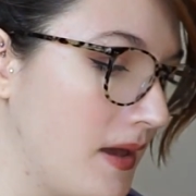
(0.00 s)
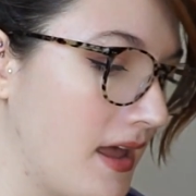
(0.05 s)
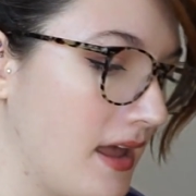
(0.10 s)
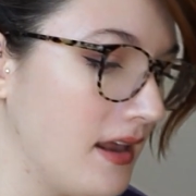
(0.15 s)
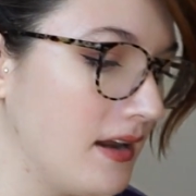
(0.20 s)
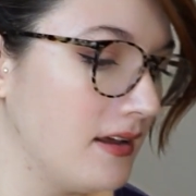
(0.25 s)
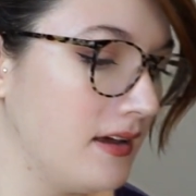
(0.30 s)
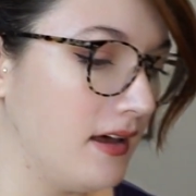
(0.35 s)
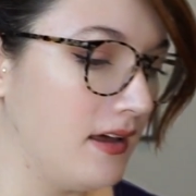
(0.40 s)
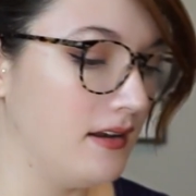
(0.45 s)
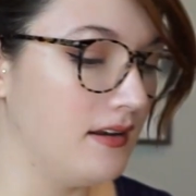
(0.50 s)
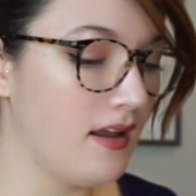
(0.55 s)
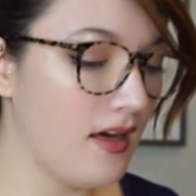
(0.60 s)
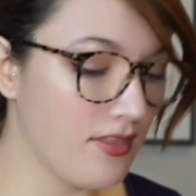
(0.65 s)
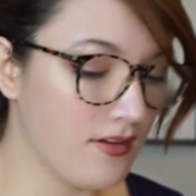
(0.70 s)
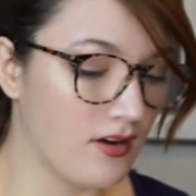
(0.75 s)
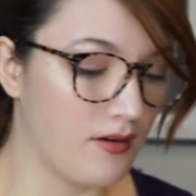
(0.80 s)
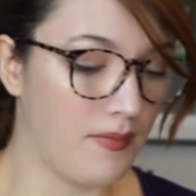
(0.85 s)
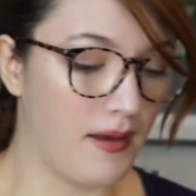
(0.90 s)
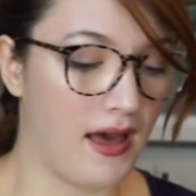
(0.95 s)
made
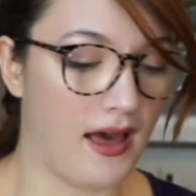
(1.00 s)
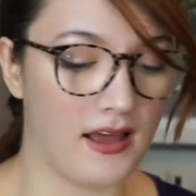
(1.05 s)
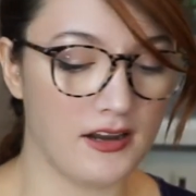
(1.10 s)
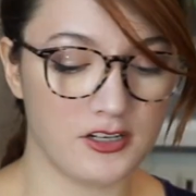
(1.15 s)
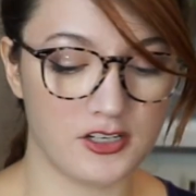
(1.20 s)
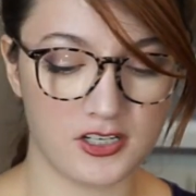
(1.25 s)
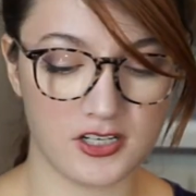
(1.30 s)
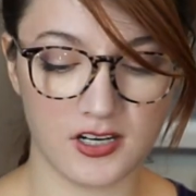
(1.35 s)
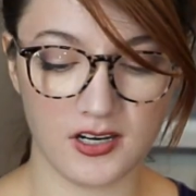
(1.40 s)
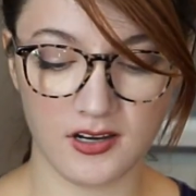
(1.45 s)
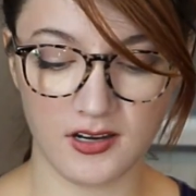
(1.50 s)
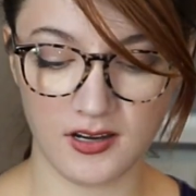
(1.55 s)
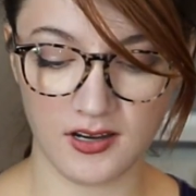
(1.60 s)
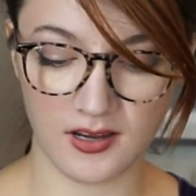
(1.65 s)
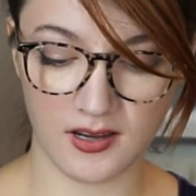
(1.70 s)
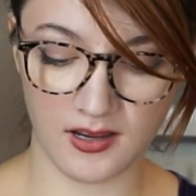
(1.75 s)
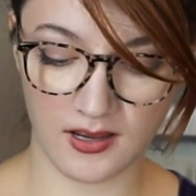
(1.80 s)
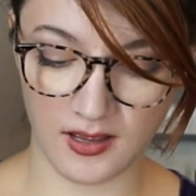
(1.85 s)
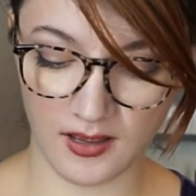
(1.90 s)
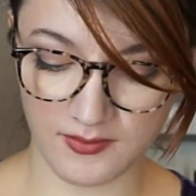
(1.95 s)
another batch
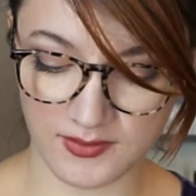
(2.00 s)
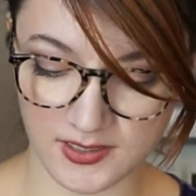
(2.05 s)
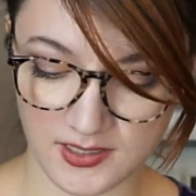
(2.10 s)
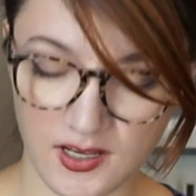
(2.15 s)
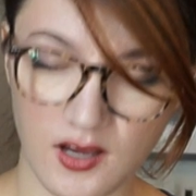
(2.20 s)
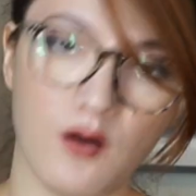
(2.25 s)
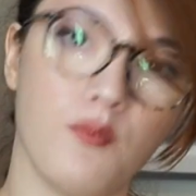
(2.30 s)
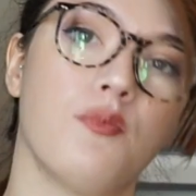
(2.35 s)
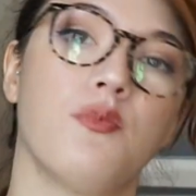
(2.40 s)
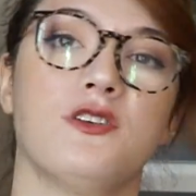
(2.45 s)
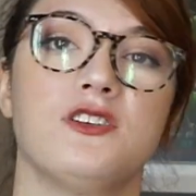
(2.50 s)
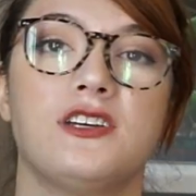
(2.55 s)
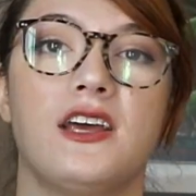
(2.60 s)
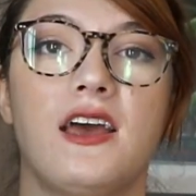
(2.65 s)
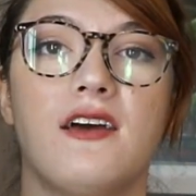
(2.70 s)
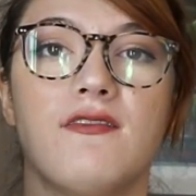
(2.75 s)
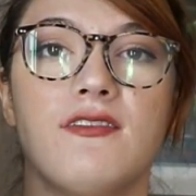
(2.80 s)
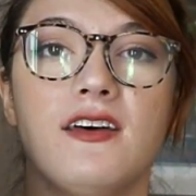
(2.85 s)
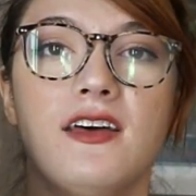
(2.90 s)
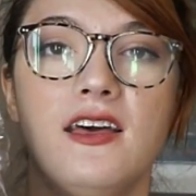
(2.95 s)
of soap, which I
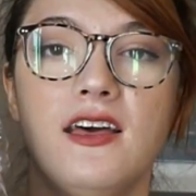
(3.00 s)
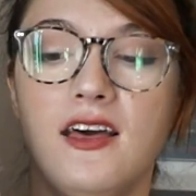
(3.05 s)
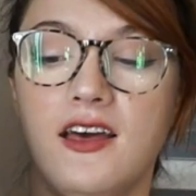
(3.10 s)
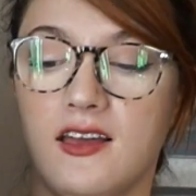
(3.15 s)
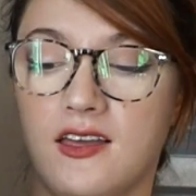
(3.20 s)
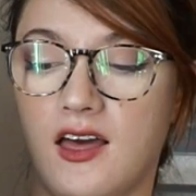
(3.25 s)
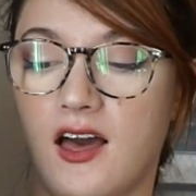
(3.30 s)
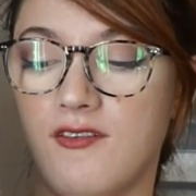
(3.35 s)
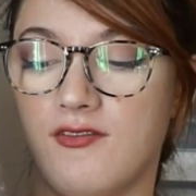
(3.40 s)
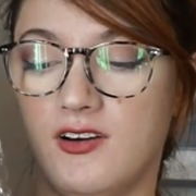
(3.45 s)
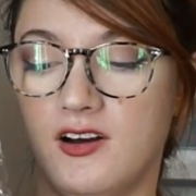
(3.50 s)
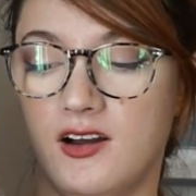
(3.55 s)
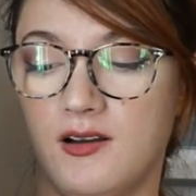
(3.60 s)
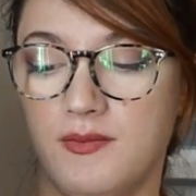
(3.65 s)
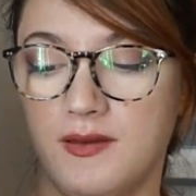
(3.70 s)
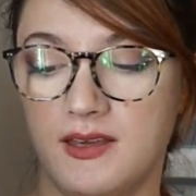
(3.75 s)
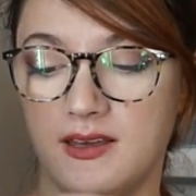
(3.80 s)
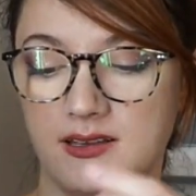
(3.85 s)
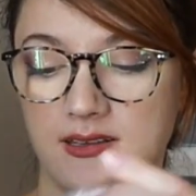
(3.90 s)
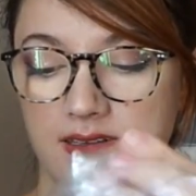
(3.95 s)
have
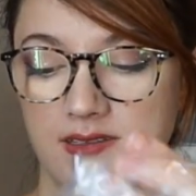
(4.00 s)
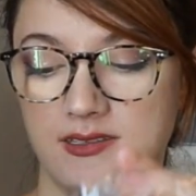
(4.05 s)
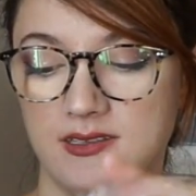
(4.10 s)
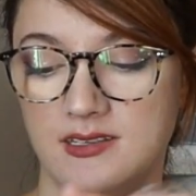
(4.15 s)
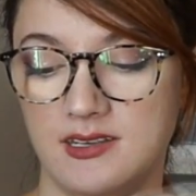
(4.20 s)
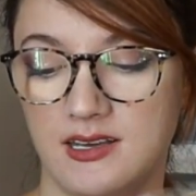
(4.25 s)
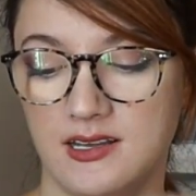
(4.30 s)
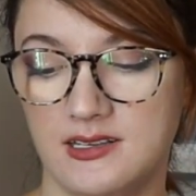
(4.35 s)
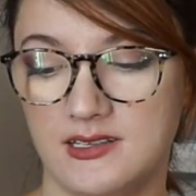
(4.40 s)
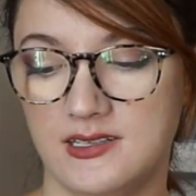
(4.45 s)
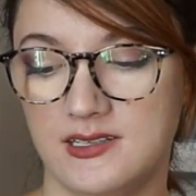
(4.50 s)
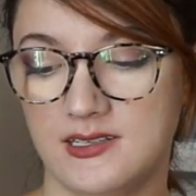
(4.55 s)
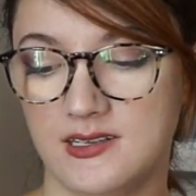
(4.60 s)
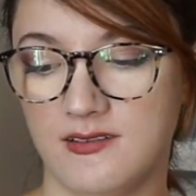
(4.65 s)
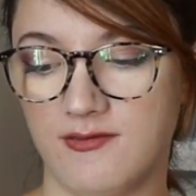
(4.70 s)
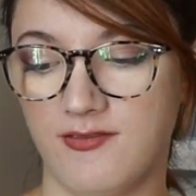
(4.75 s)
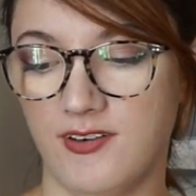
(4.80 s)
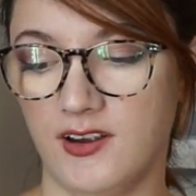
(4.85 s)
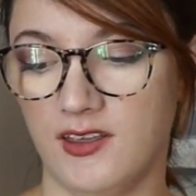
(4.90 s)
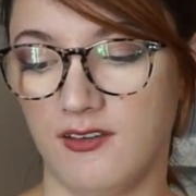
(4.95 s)
covered because it's
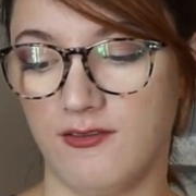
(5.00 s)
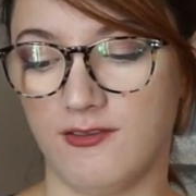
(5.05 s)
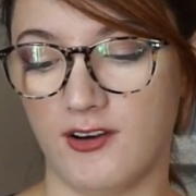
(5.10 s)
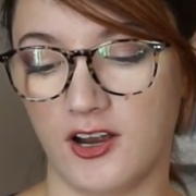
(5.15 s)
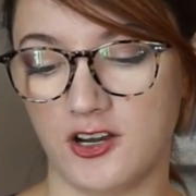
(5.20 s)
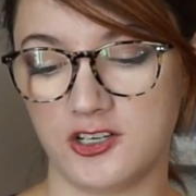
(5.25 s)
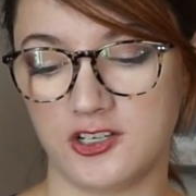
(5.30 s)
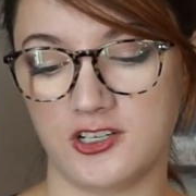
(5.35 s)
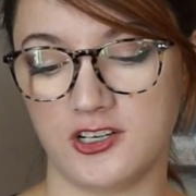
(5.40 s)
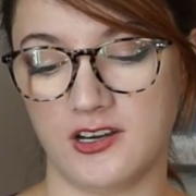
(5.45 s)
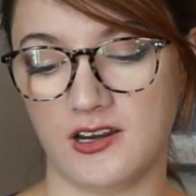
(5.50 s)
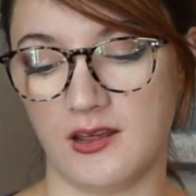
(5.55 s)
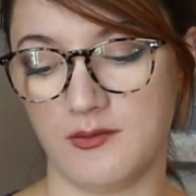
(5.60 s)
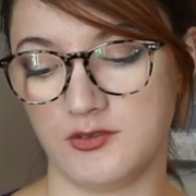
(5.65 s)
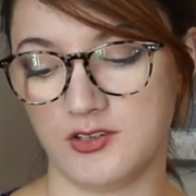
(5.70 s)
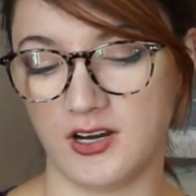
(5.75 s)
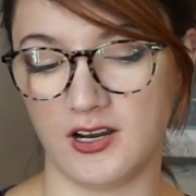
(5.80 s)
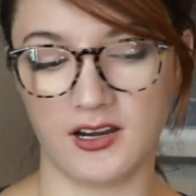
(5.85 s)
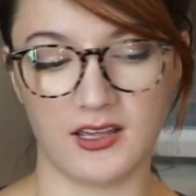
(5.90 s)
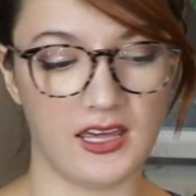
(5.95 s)
fairly fresh and
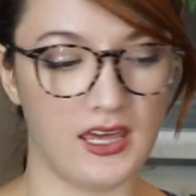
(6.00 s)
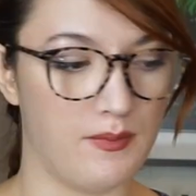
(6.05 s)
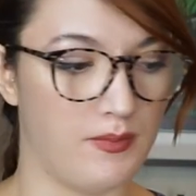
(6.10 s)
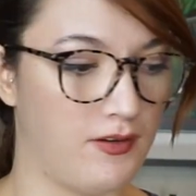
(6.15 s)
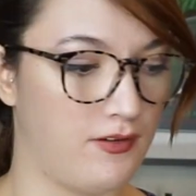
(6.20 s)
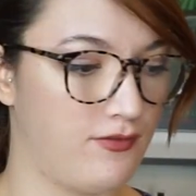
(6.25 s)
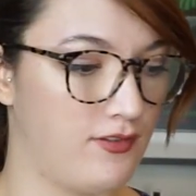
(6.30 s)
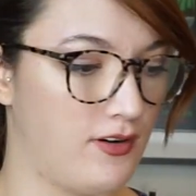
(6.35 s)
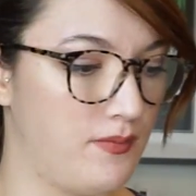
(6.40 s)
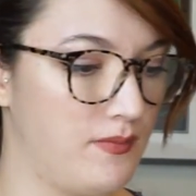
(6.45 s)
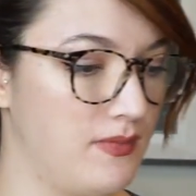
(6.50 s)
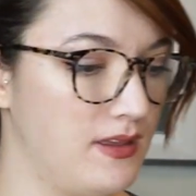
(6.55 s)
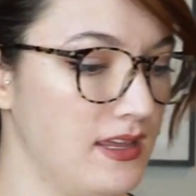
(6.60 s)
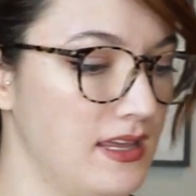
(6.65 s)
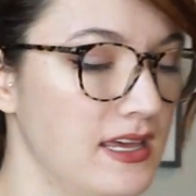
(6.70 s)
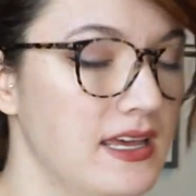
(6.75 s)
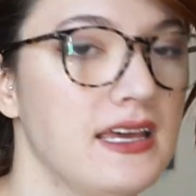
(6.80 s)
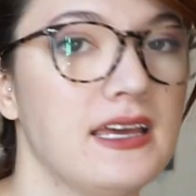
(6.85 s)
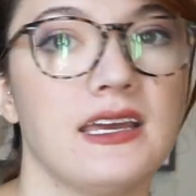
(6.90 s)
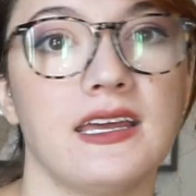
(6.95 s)
I'm trying to keep it from
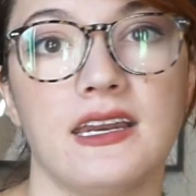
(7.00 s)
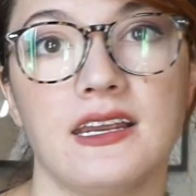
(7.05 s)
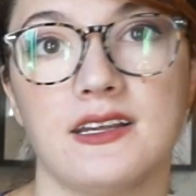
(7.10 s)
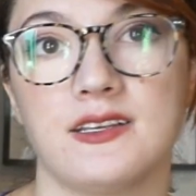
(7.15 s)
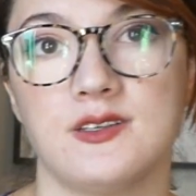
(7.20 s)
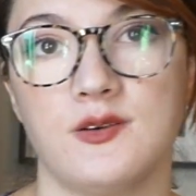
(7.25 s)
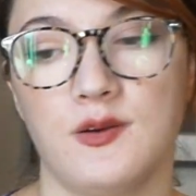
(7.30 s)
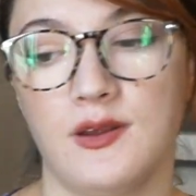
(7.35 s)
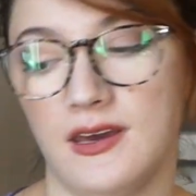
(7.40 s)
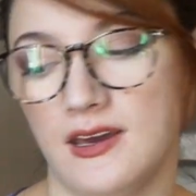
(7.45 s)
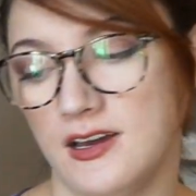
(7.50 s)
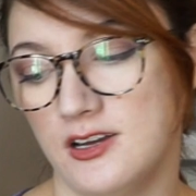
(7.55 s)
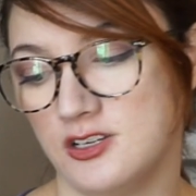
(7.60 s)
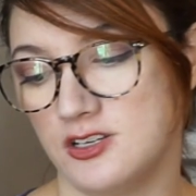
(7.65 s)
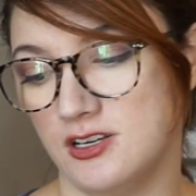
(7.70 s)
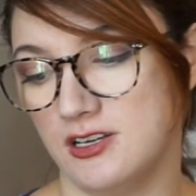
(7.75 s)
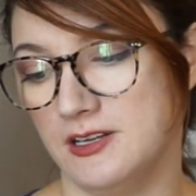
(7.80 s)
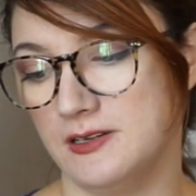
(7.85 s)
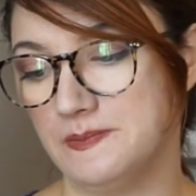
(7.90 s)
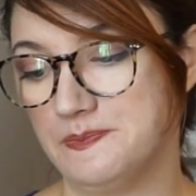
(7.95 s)
getting soda
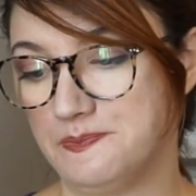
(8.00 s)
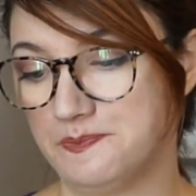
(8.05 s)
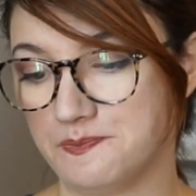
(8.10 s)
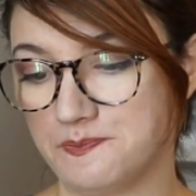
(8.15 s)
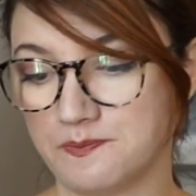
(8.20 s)
ash on it.